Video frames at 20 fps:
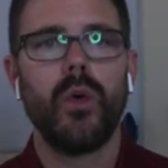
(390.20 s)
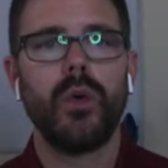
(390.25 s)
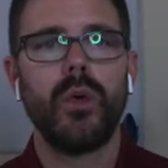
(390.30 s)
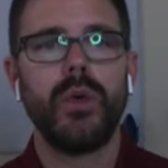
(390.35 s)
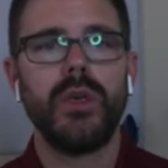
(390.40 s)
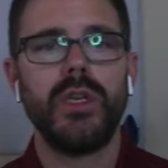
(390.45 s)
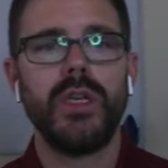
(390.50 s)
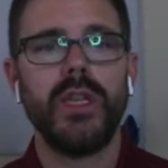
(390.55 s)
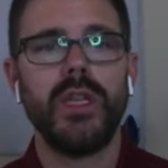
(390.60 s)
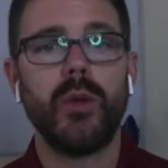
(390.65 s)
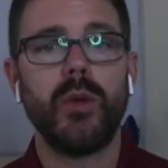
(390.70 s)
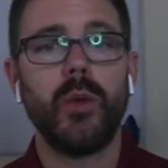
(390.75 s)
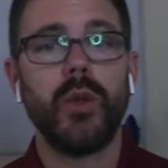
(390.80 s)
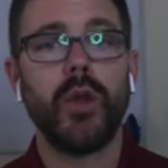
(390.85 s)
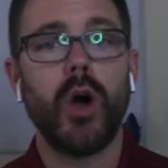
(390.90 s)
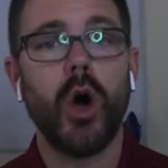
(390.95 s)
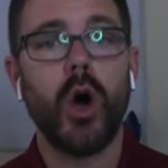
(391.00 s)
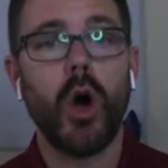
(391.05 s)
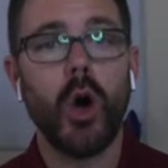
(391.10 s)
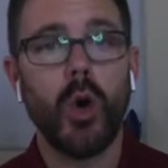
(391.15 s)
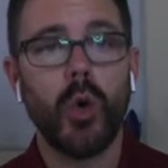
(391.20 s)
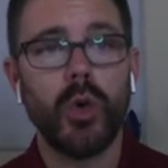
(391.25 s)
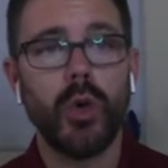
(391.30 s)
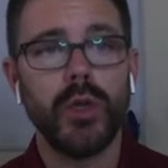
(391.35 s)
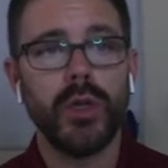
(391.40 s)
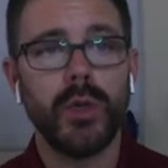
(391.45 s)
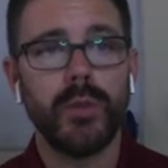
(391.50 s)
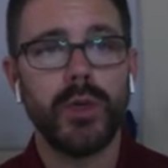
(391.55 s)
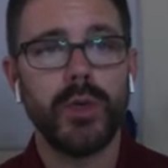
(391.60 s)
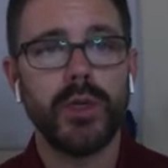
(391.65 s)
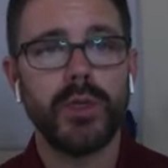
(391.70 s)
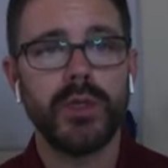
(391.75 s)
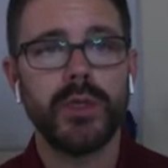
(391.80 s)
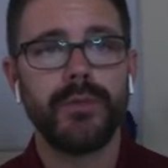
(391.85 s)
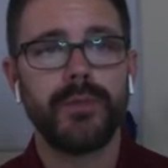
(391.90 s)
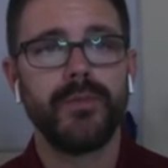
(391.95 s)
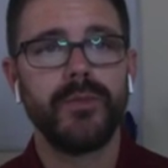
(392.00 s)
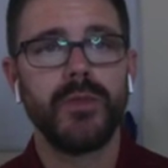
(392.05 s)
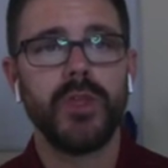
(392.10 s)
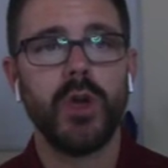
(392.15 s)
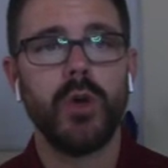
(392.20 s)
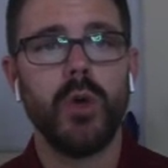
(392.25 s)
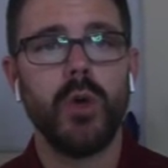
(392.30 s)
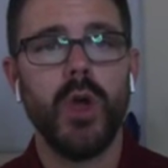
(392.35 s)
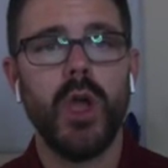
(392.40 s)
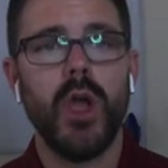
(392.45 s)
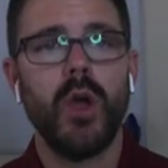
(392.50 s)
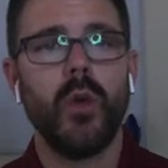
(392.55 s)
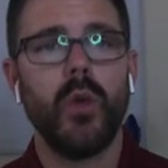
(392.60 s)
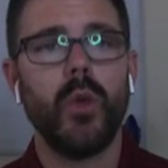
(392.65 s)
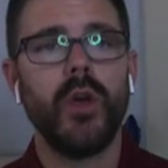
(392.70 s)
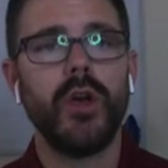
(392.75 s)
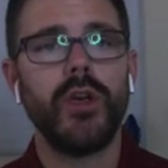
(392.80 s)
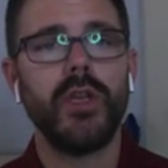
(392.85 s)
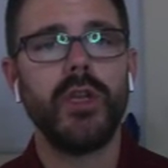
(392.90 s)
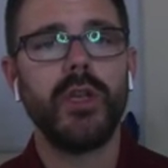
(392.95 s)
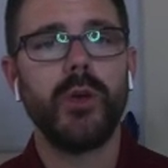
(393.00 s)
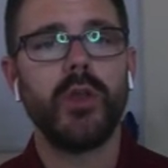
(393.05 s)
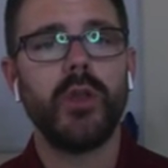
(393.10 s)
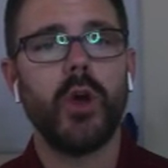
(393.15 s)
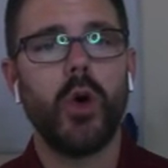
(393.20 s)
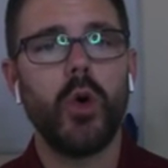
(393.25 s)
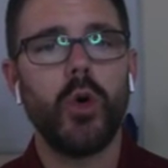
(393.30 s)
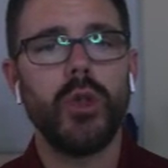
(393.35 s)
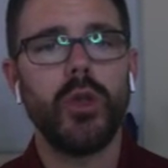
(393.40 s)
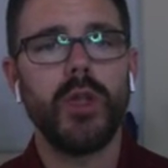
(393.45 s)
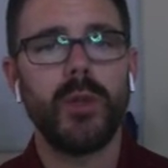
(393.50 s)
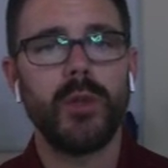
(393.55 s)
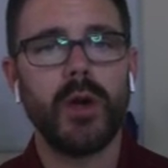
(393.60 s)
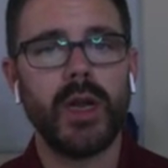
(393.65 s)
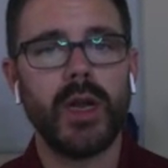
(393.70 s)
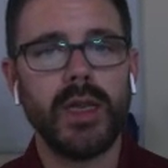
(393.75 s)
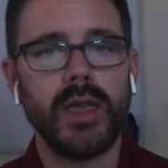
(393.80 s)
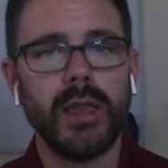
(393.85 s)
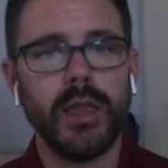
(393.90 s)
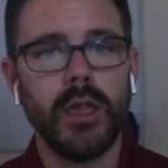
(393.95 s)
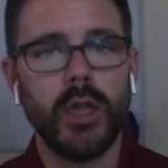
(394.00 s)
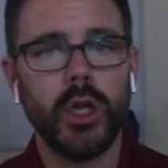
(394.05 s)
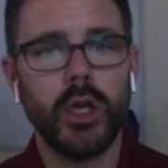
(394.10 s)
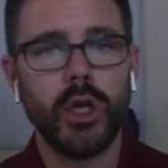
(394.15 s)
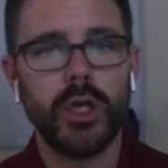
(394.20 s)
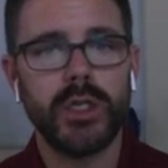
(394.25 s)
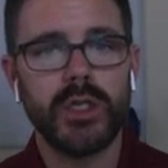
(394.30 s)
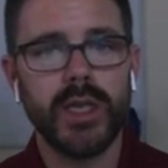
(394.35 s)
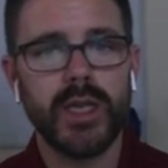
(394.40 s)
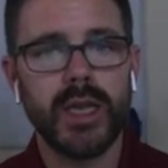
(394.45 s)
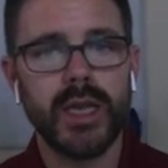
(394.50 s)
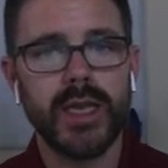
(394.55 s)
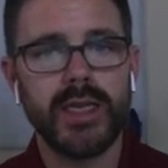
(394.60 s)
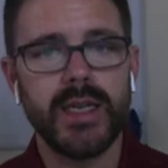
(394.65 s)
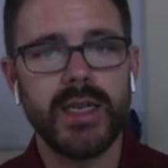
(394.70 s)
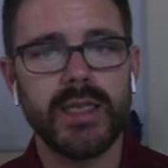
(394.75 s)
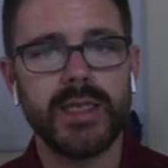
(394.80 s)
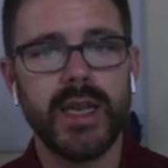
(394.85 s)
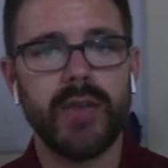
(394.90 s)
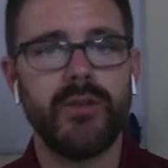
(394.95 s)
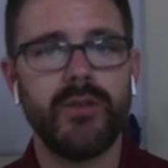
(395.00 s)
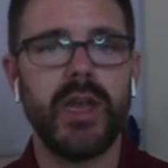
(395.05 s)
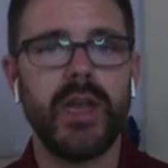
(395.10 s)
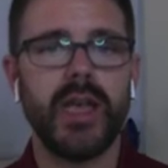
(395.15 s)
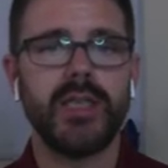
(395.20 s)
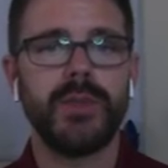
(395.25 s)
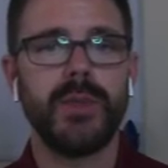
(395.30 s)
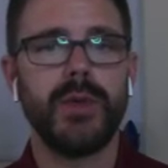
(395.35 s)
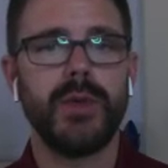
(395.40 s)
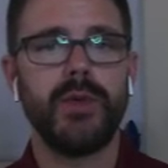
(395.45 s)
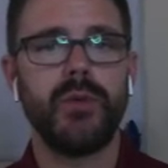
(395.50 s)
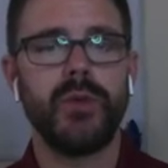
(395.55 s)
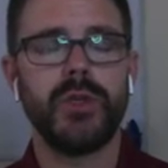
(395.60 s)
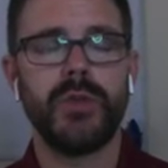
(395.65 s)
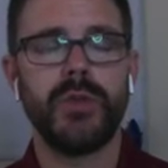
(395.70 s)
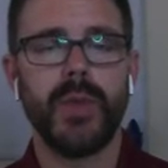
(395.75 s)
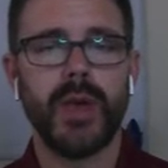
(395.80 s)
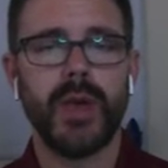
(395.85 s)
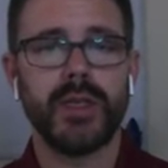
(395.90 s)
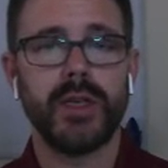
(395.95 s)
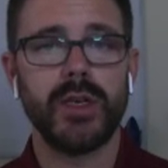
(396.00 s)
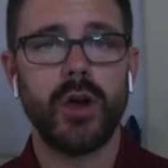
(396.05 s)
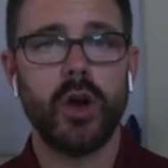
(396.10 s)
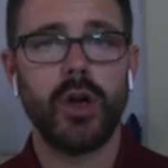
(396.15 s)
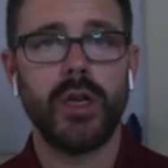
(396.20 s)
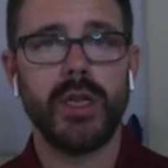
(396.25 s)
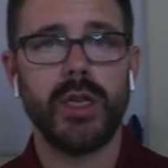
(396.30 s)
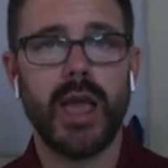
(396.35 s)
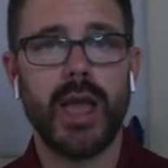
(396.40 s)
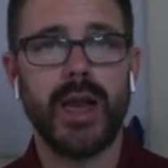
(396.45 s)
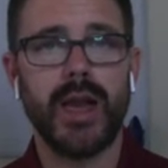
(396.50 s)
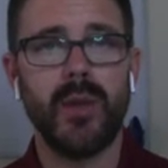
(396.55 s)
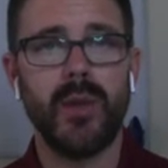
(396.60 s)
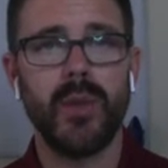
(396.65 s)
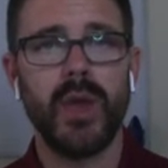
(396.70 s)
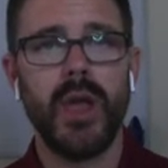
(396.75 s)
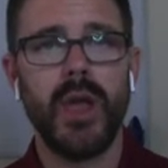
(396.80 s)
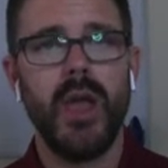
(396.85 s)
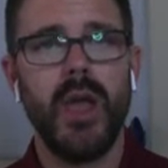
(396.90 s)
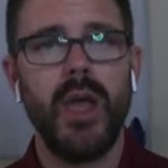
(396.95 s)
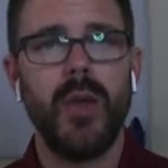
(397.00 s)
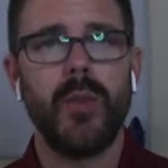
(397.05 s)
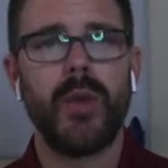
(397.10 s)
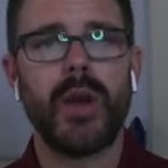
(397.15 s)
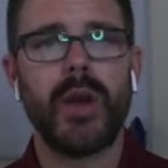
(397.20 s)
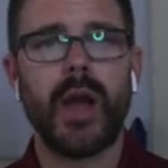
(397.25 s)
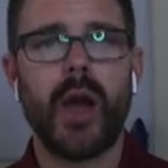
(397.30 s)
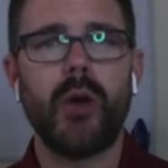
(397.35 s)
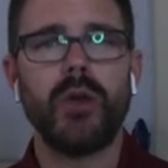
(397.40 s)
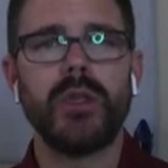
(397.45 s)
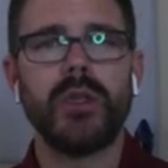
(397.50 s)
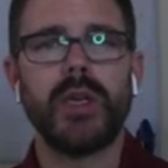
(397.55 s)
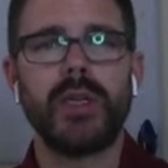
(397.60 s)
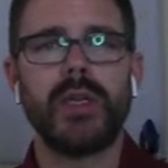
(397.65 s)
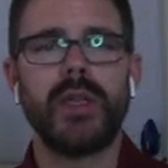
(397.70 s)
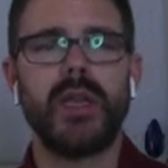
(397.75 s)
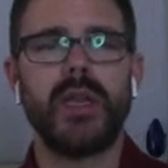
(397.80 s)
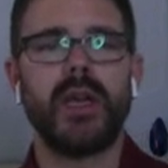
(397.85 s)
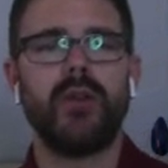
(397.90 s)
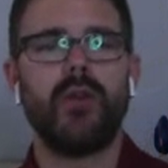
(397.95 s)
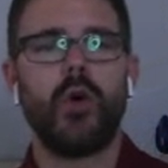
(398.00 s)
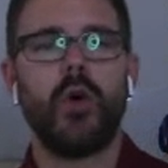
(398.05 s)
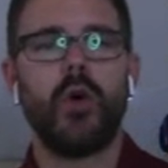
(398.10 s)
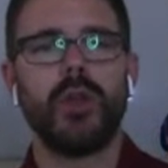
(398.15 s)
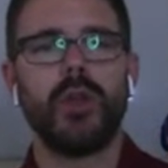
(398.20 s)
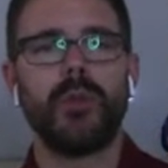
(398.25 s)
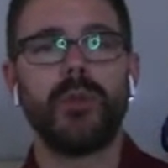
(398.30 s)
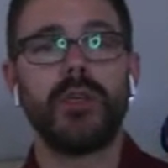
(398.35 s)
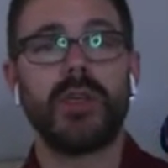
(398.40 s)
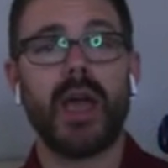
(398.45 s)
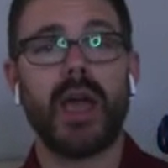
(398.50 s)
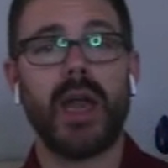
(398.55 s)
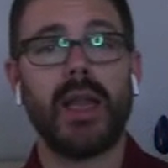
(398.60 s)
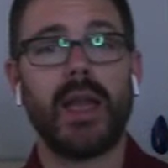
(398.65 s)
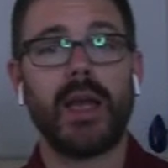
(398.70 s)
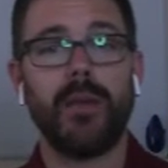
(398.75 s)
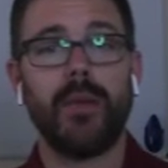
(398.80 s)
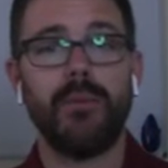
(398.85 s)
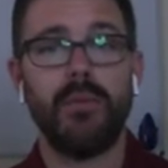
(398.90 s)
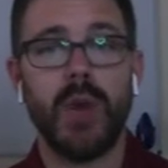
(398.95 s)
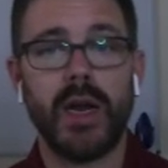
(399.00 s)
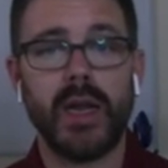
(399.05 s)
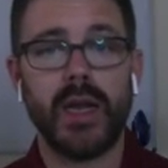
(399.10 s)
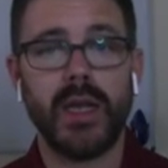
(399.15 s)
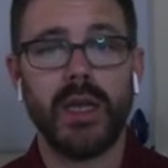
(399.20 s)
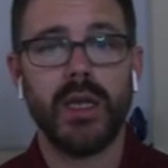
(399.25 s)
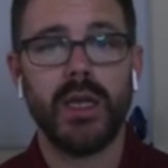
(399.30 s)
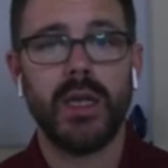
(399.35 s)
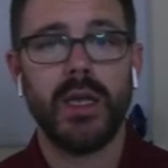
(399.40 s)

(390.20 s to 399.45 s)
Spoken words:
dealing with whole numbers. So when you're dealing with a whole number, it looks like it doesn't have a decimal, which makes it hard to line up. But I always like to think of whole numbers kind of like money.